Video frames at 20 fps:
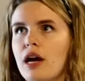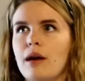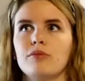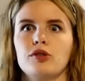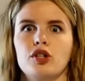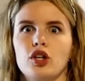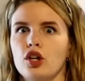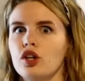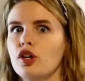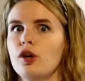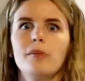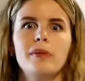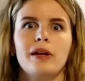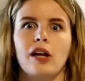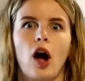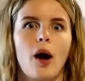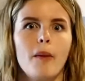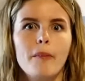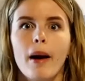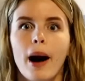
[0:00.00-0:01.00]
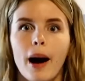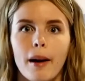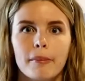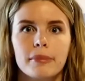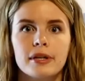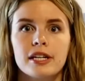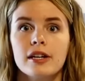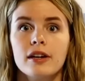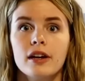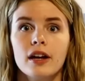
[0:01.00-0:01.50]
I'm sure you're beyond
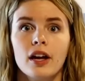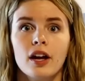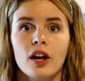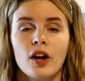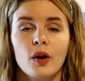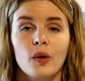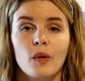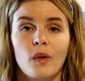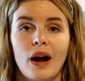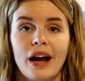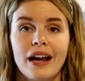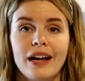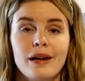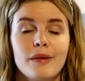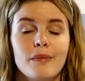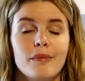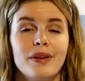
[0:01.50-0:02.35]
pumped, right?